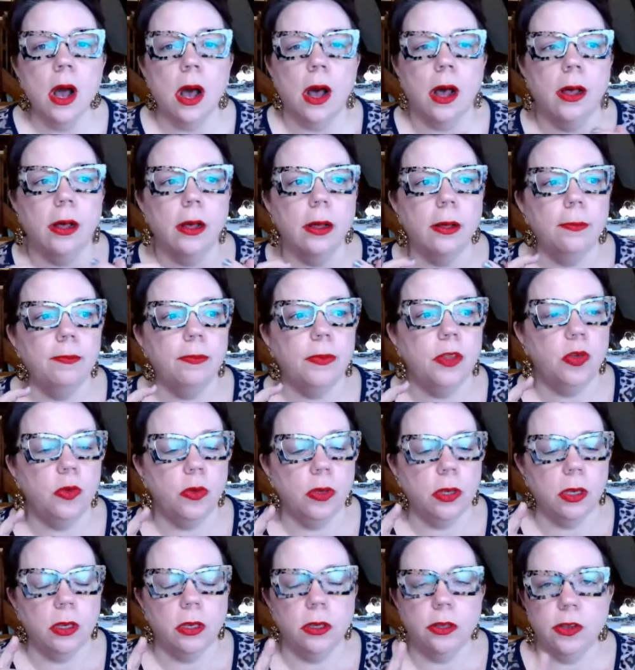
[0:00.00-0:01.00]
Um, you
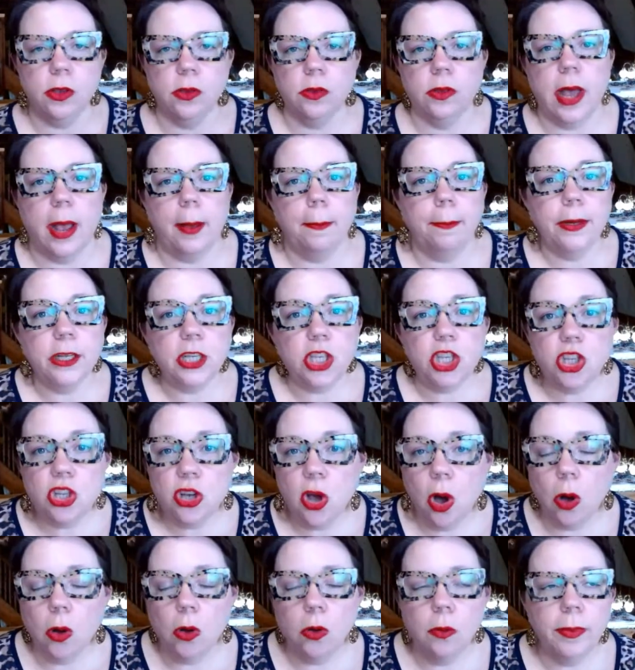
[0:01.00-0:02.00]
can do like
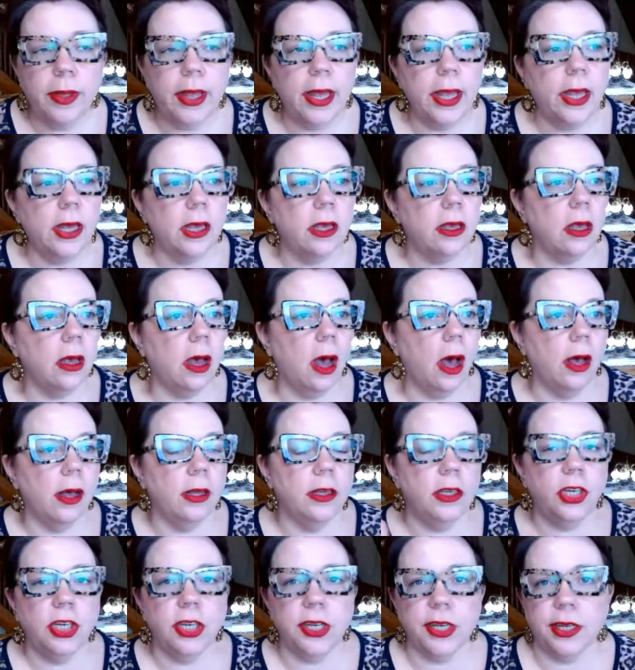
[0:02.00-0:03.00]
Potomac,
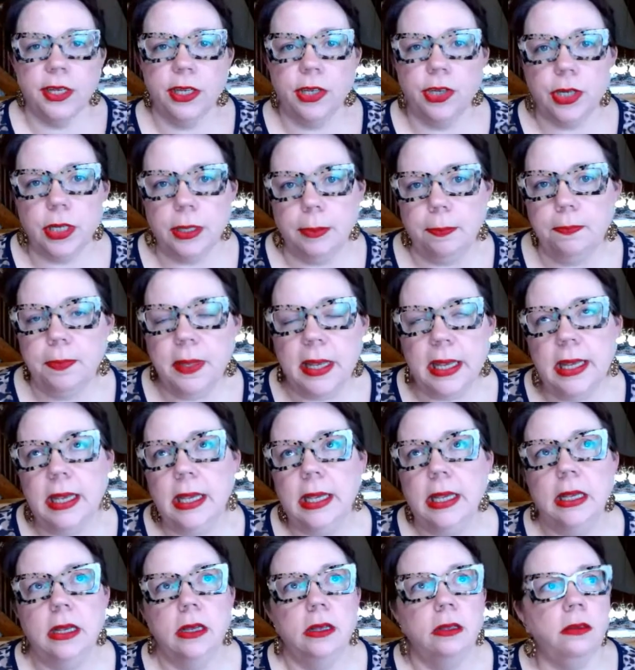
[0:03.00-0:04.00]
uh, Cherry Tree
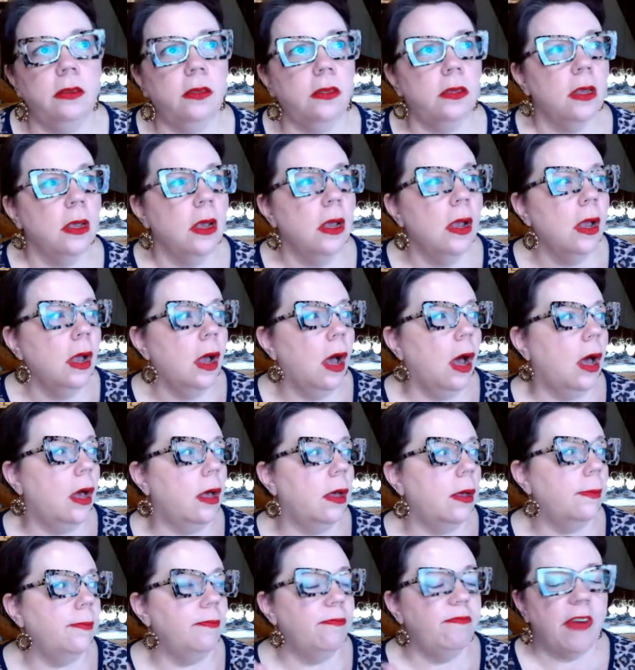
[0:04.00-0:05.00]
Beads,
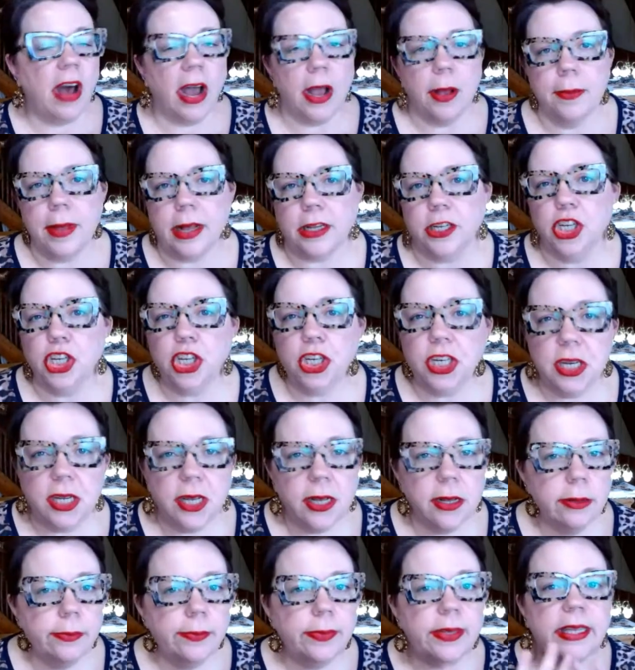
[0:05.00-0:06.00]
um, Fire Mountain
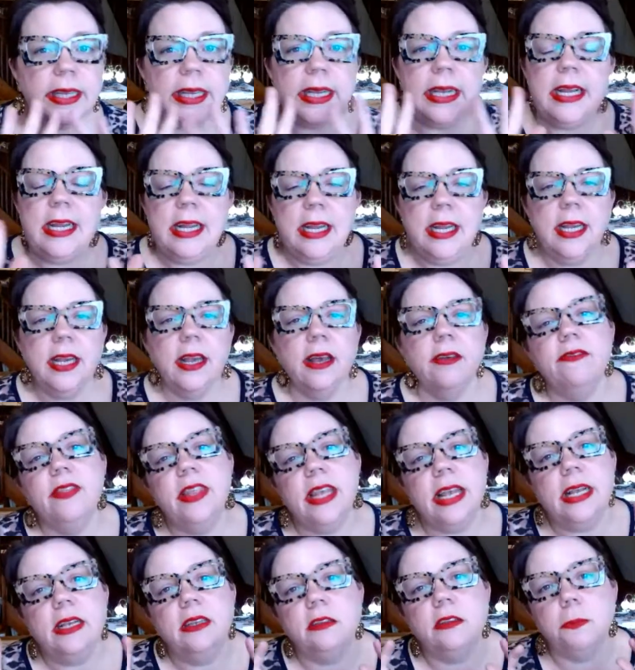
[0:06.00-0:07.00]
Gems, any of
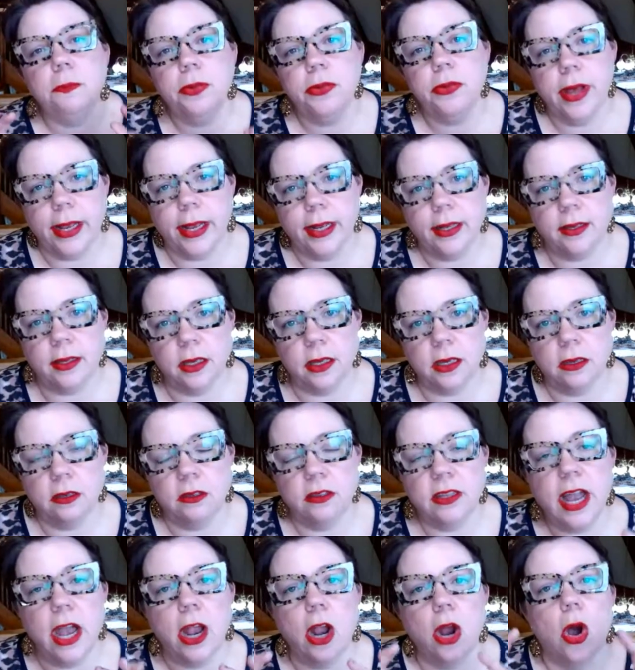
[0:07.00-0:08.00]
these
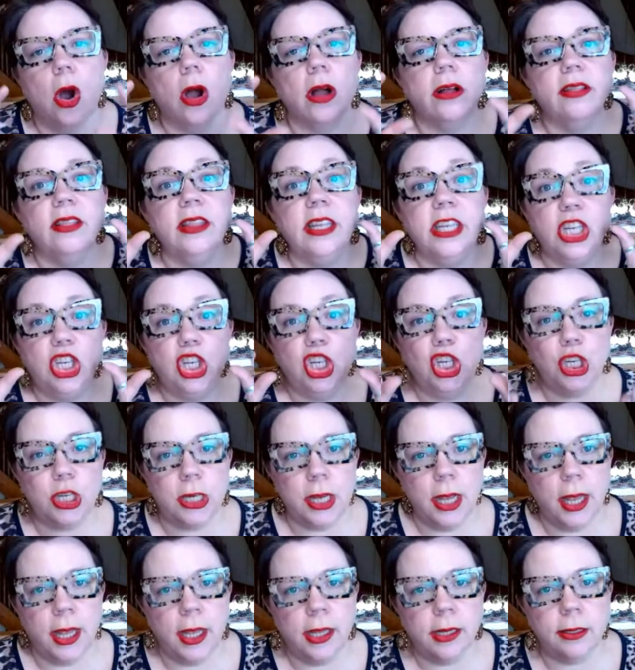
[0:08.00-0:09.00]
places that are
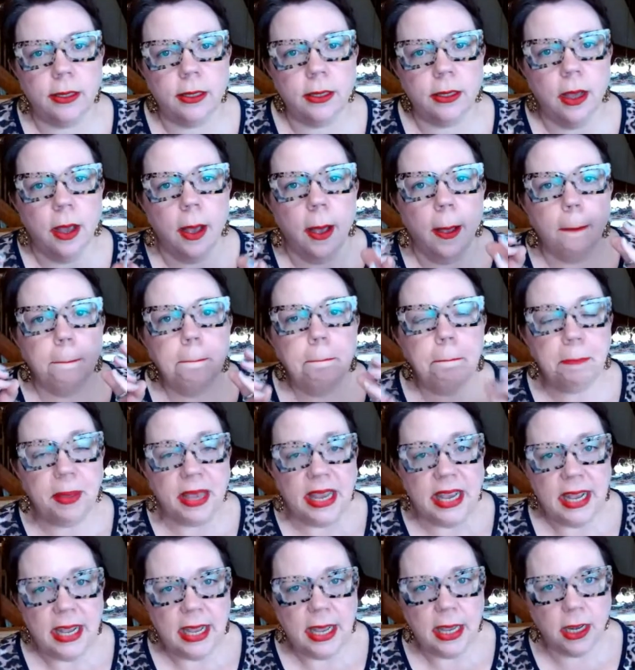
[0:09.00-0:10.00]
legit
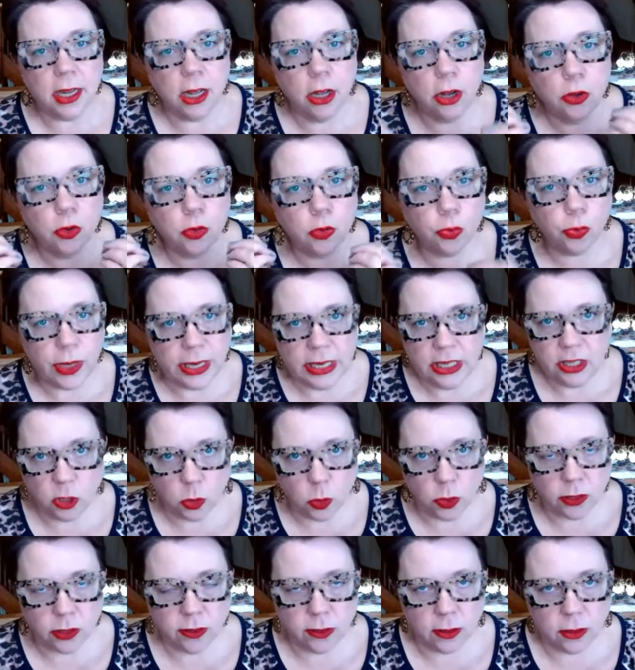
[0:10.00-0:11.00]
bead
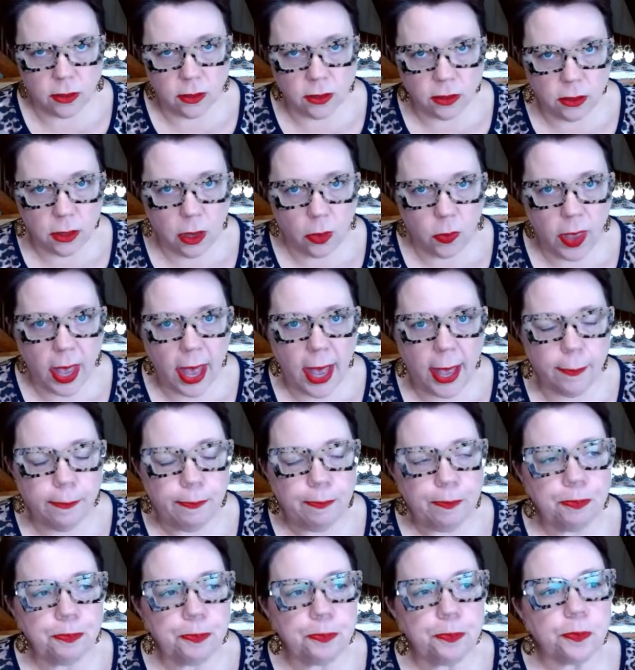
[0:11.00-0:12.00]
resources,
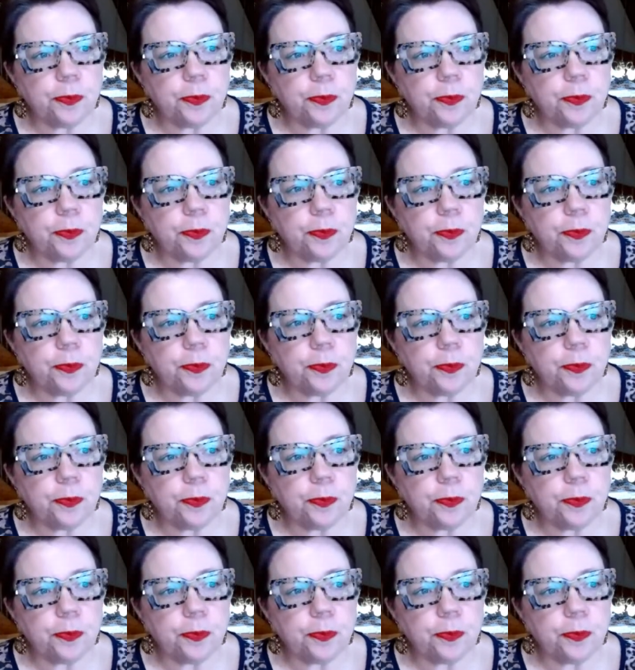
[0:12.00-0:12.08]
okay?